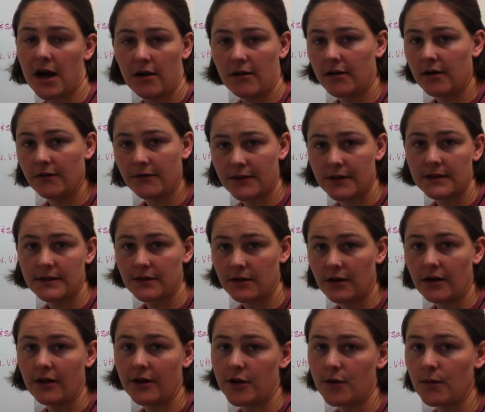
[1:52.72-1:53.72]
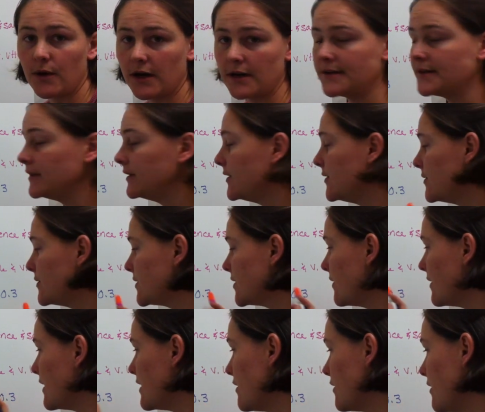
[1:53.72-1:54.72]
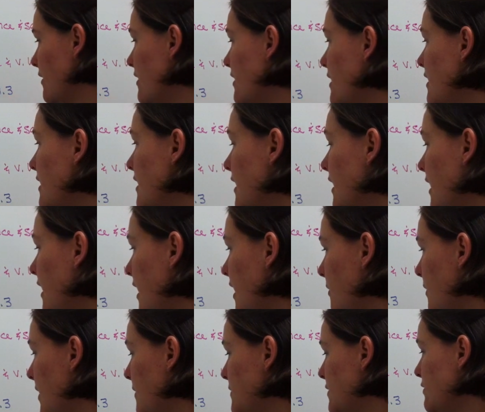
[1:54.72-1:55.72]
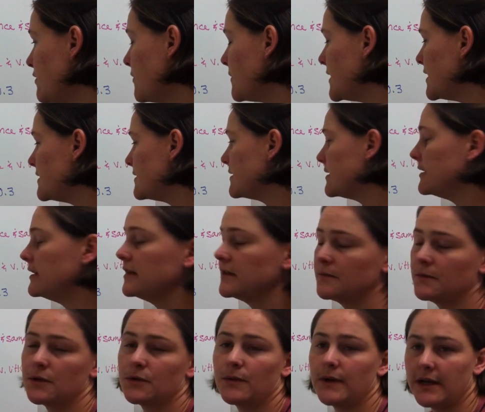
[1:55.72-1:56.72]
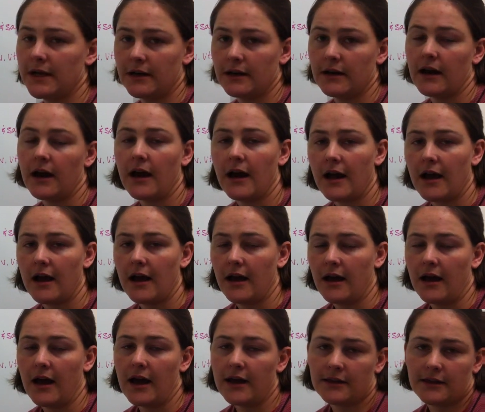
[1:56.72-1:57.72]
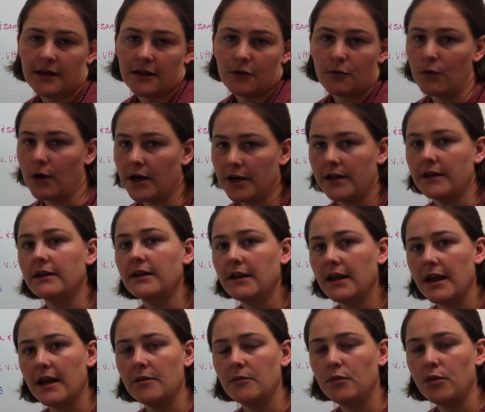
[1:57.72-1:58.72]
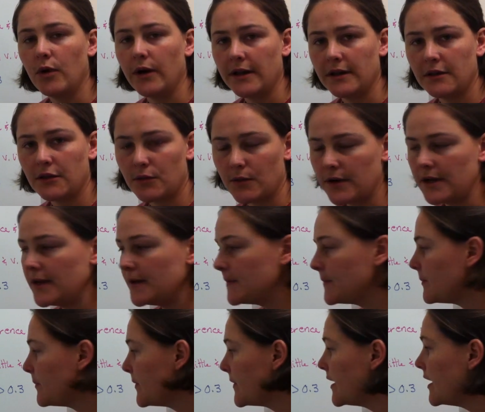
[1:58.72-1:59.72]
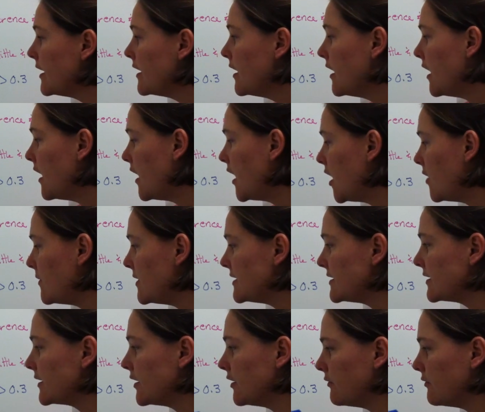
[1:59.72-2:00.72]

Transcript: power over this at all, you want to dilute so that your absorbance is between, I think, 1 and 0.3 is a